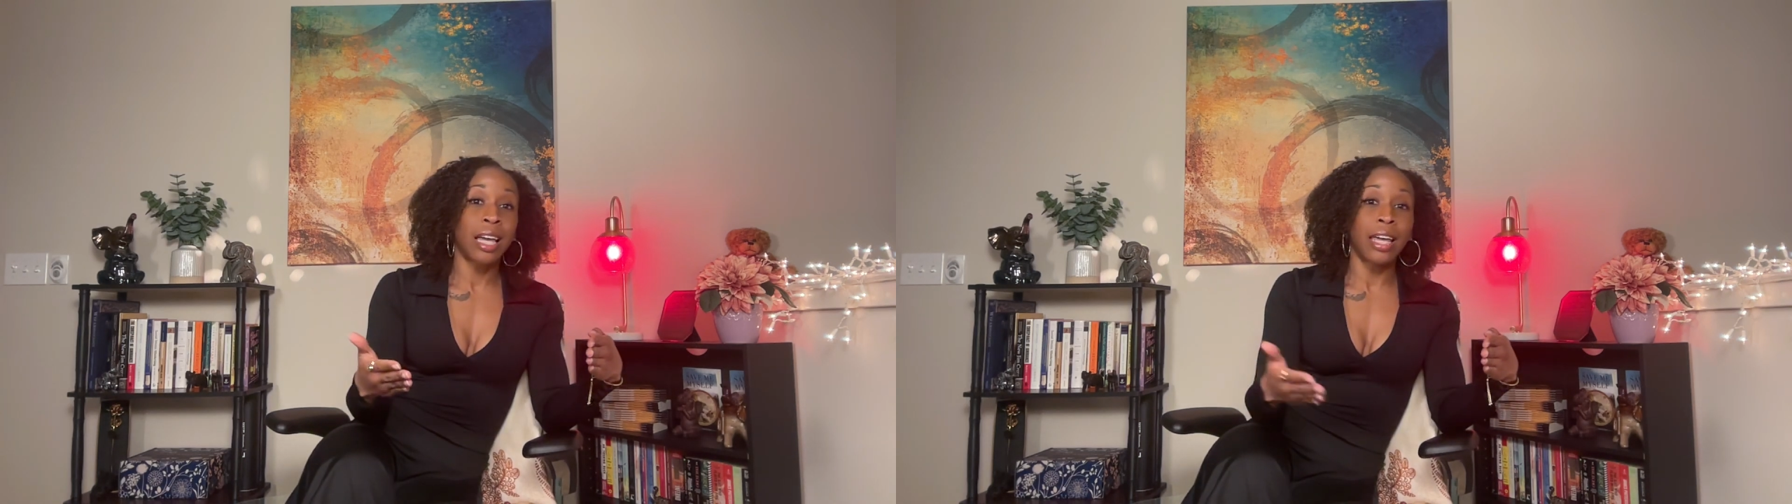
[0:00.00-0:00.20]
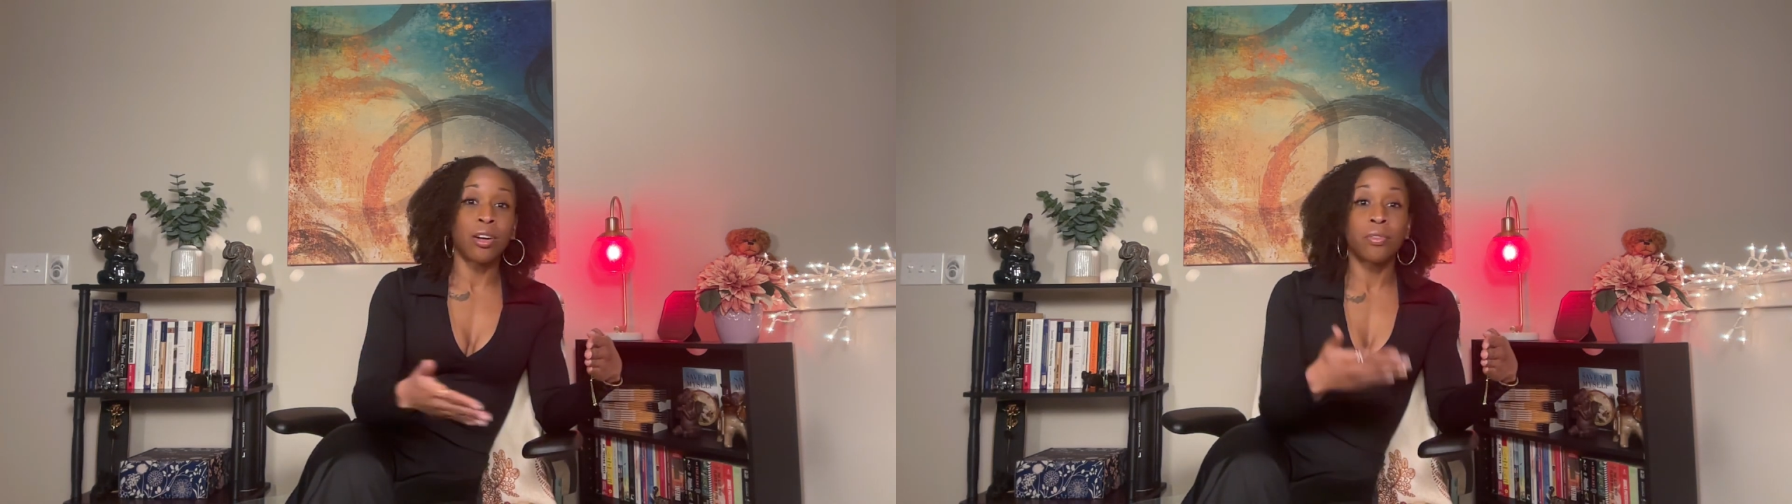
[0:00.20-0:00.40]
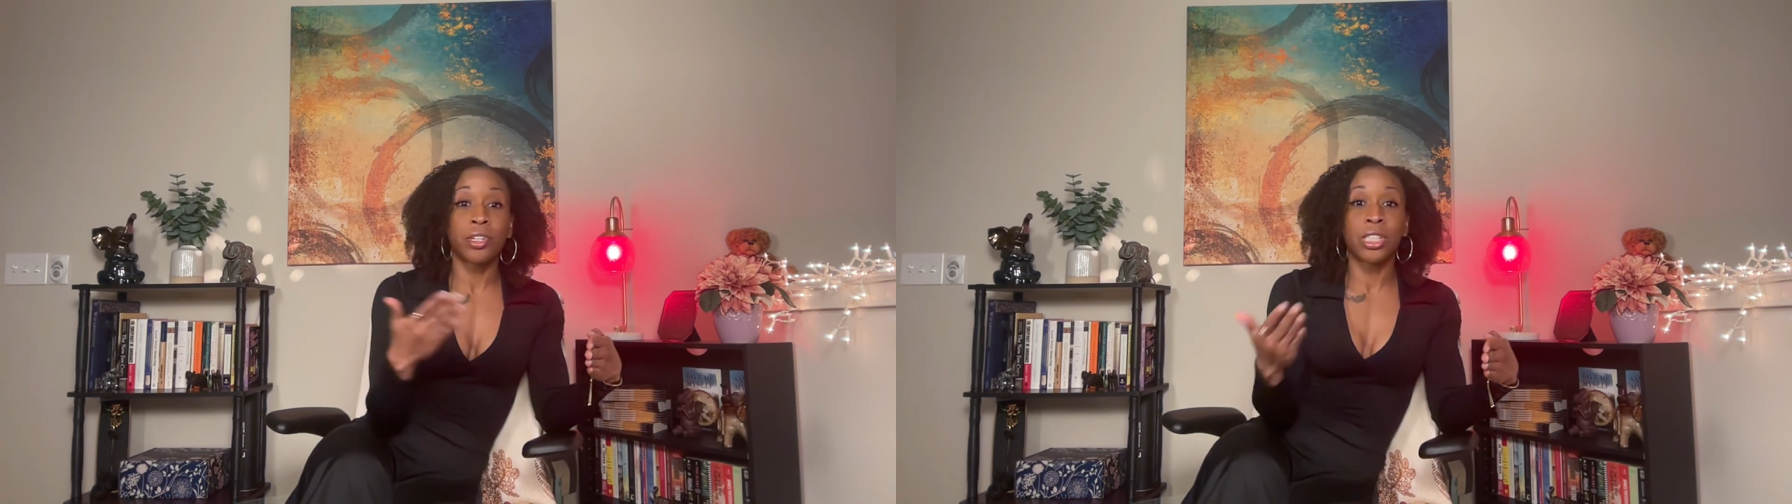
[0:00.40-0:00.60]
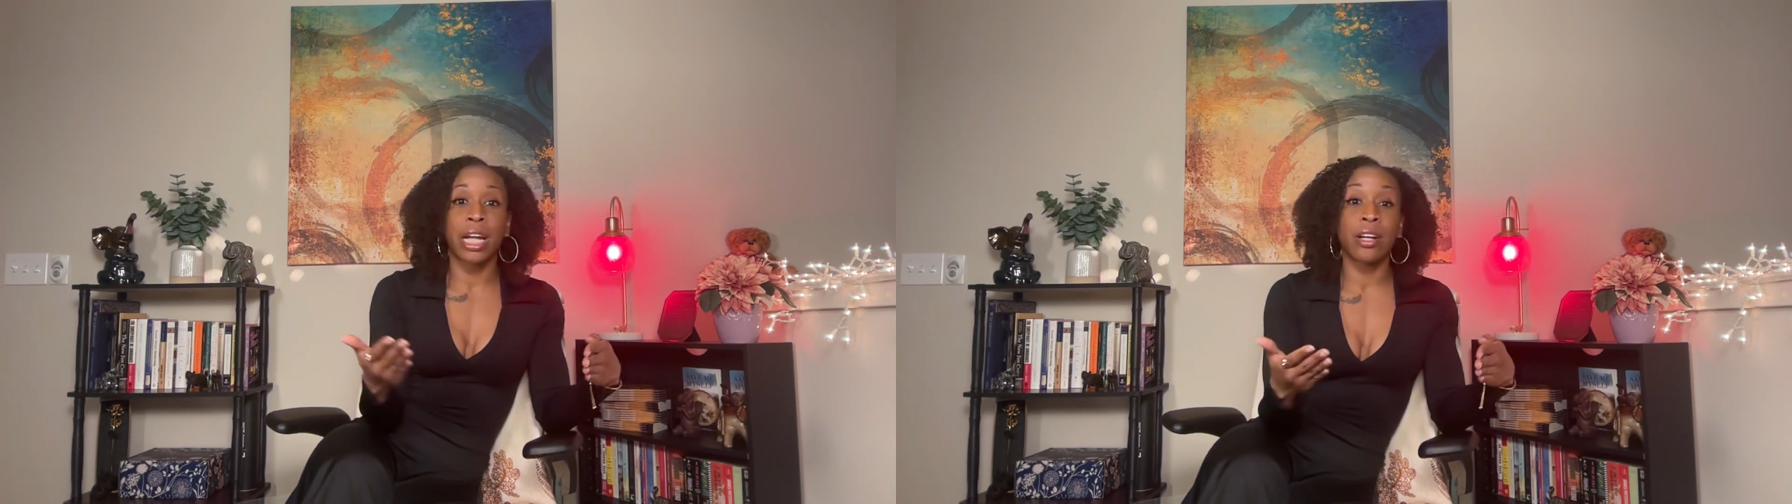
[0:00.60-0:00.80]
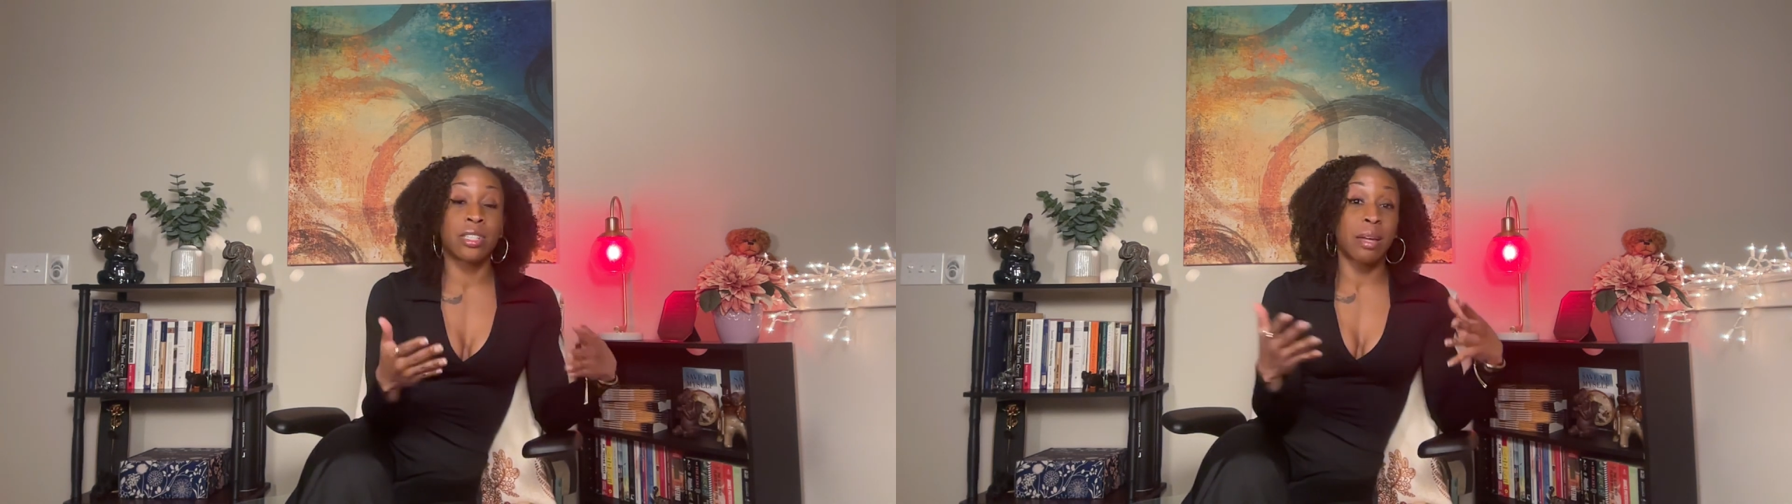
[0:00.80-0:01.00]
and
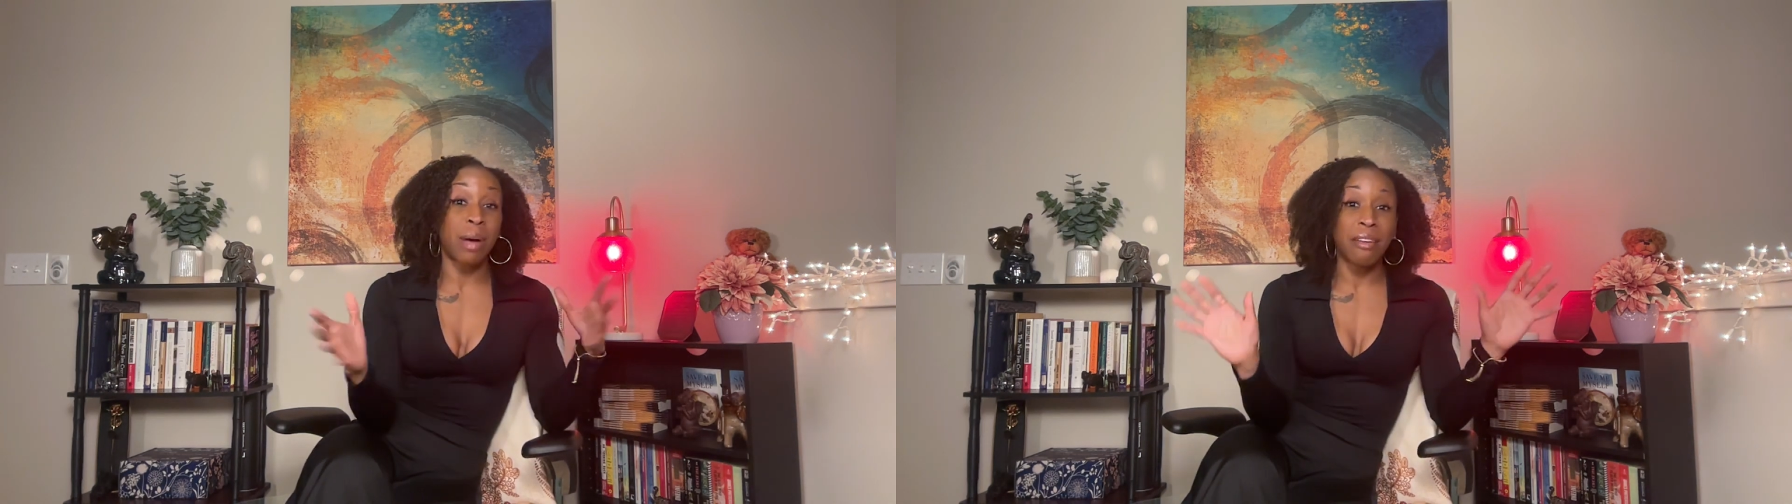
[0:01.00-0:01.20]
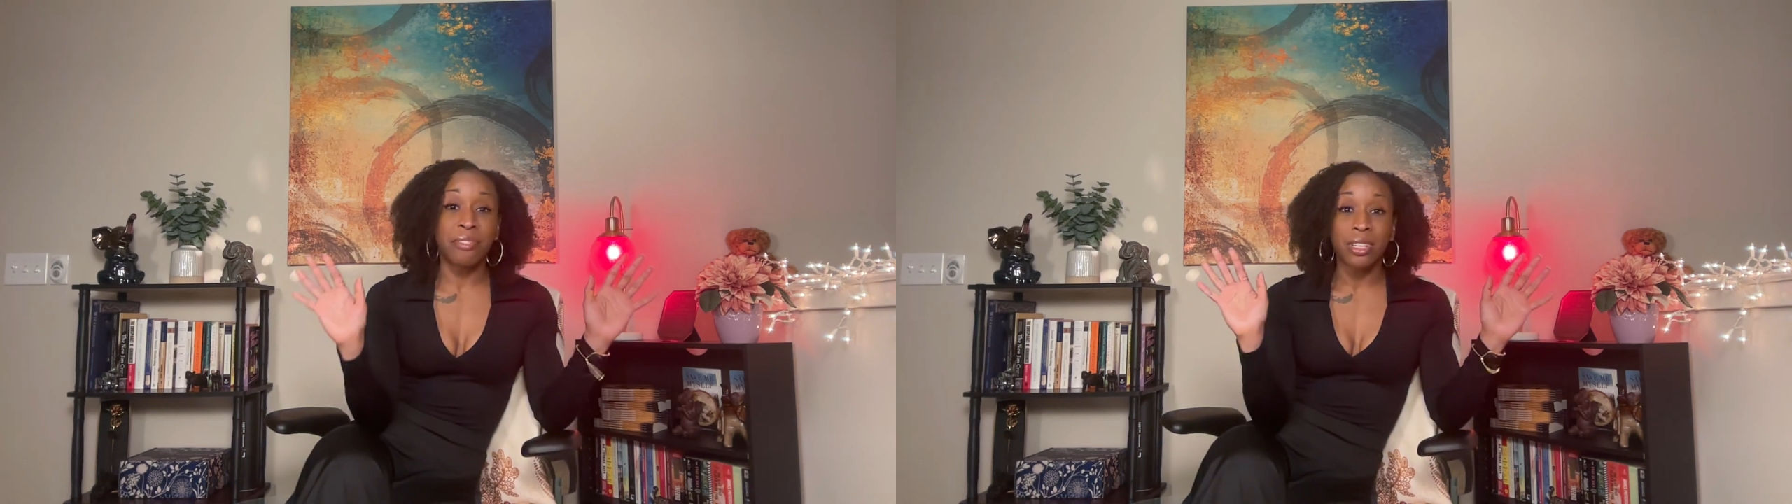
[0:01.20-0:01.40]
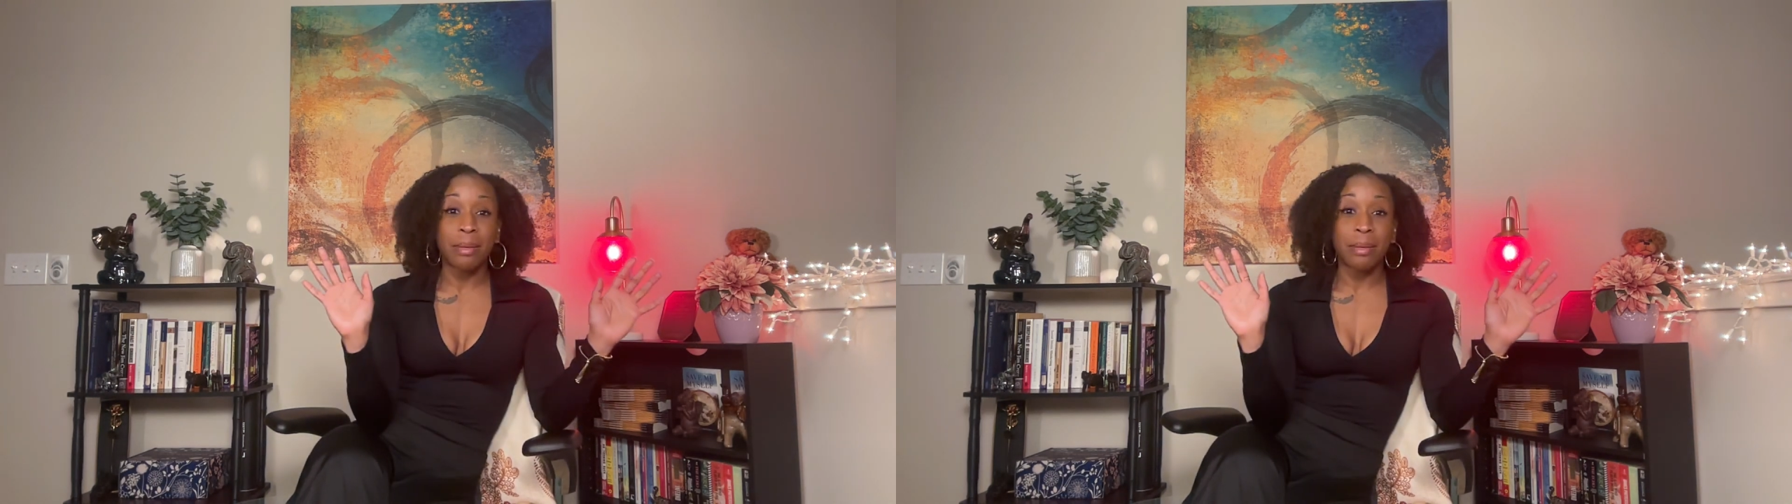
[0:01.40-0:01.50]
overshares, they might feel